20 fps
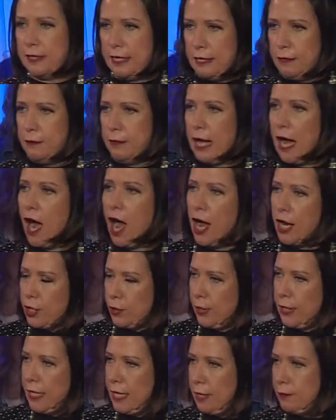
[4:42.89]
in
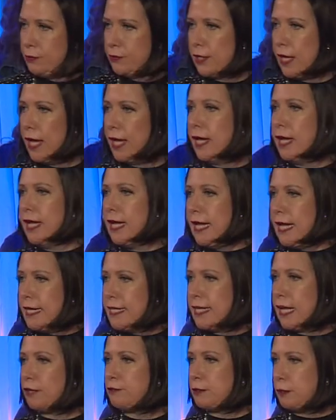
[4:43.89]
honoring him, saying he
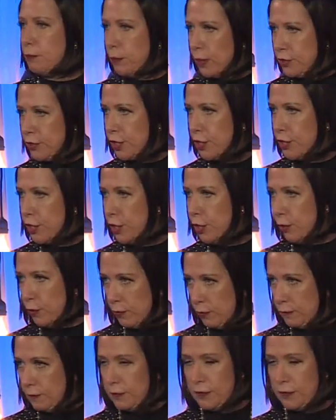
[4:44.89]
tells me what to do.